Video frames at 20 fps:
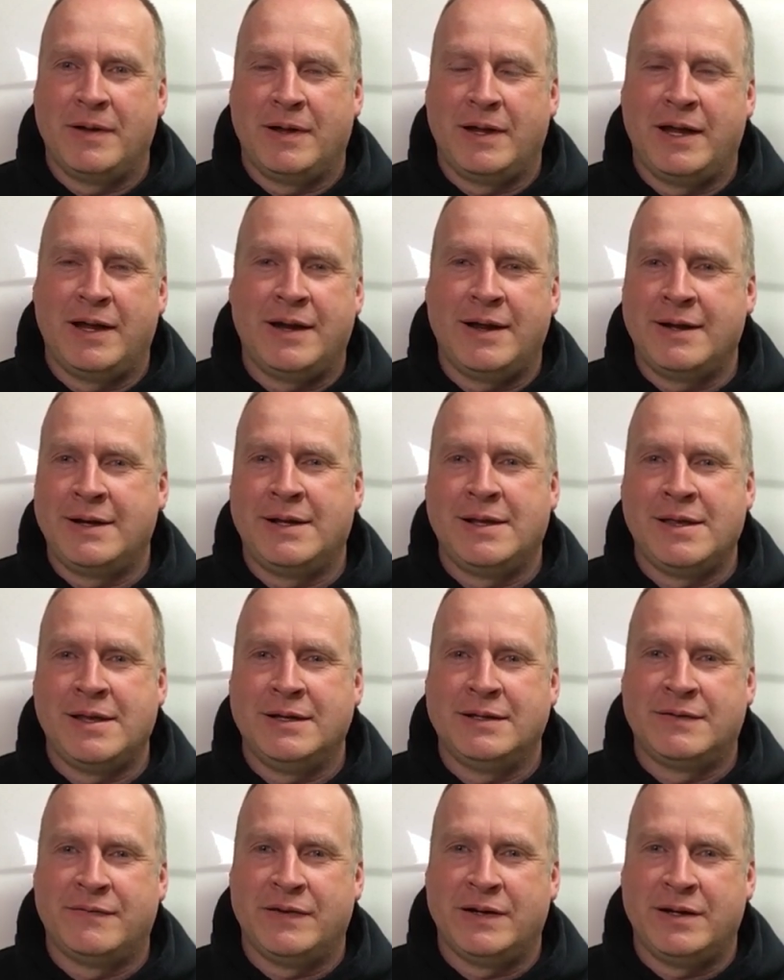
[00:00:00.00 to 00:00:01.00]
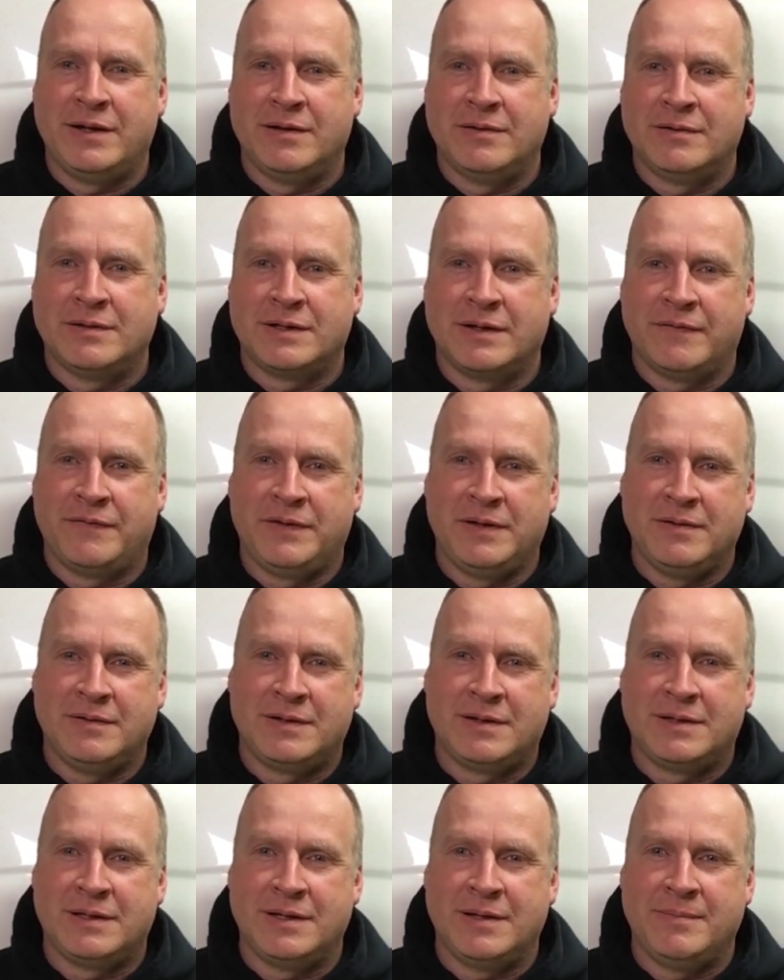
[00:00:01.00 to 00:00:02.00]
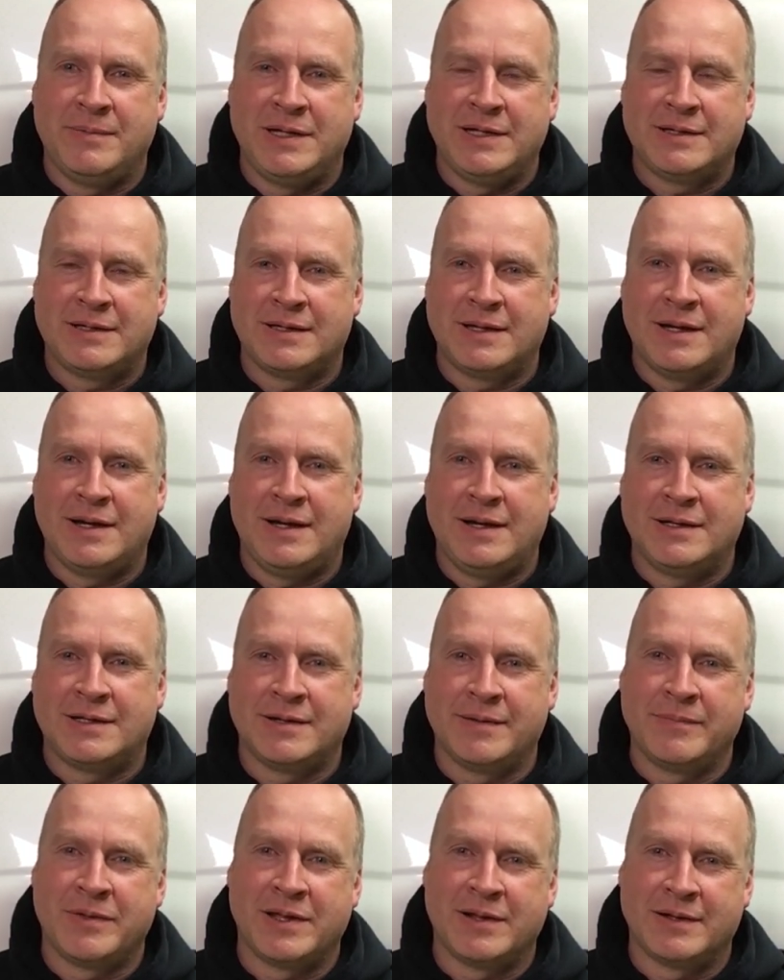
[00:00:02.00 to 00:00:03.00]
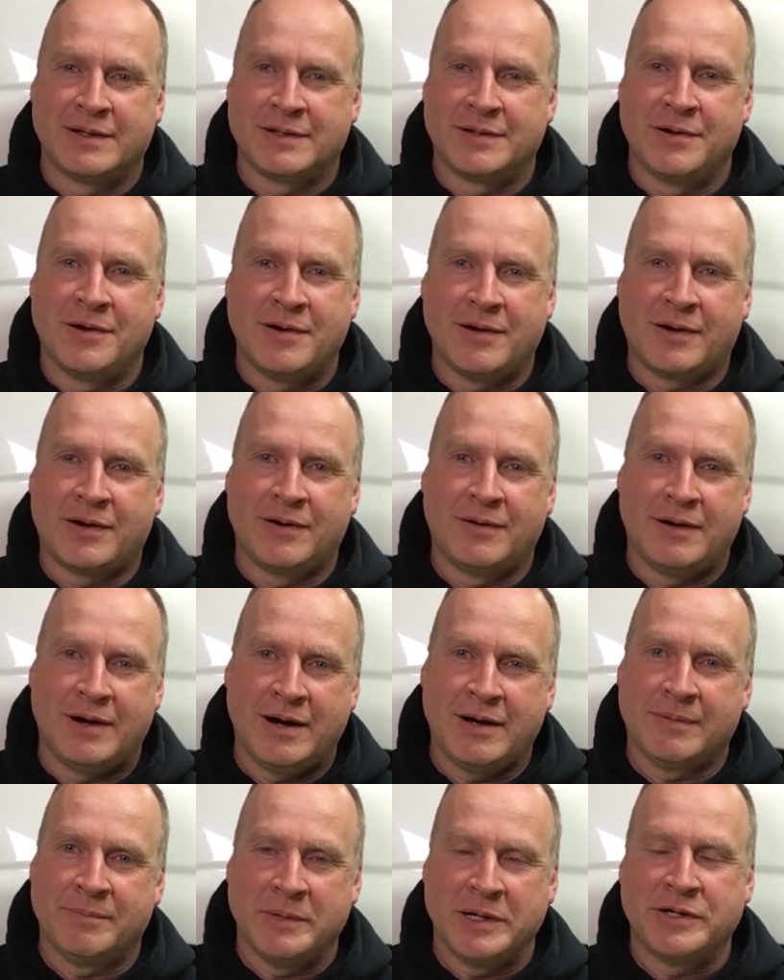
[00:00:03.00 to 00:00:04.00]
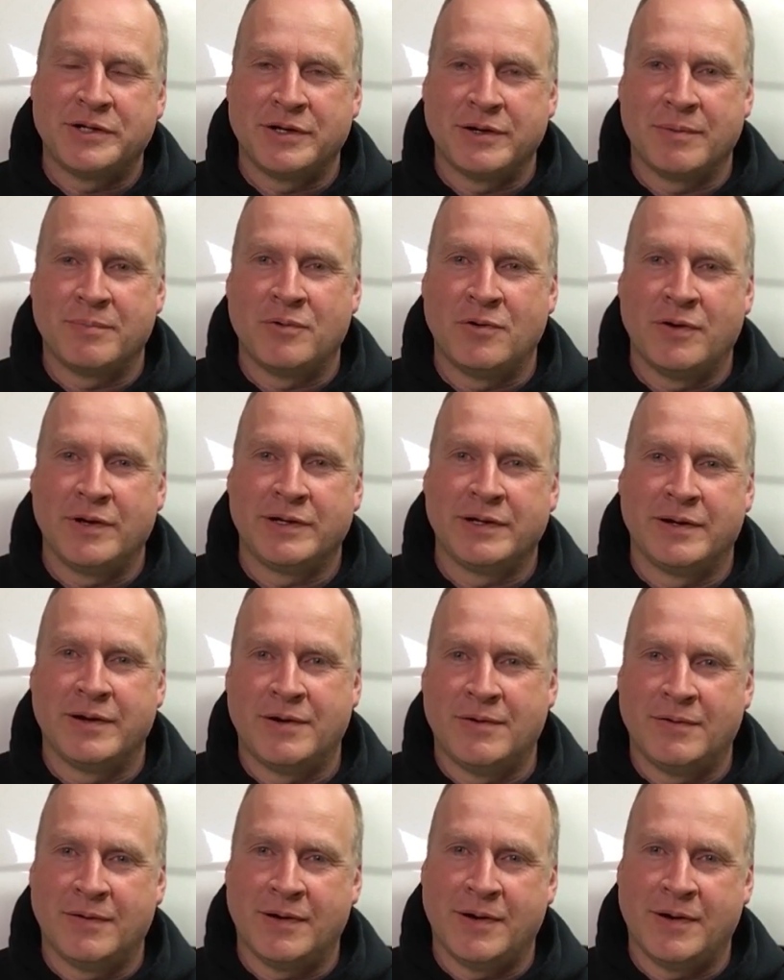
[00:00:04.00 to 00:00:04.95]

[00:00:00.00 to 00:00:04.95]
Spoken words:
in any of these videos, if you see me say something that's not correct, make sure to point it out.